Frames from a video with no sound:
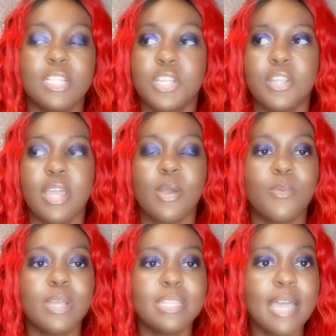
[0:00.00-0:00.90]
and you're like,
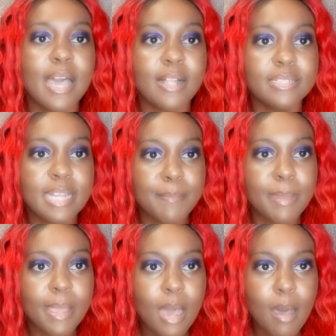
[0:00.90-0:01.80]
what the hell did I
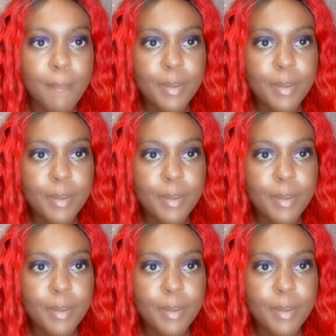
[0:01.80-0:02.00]
pick up?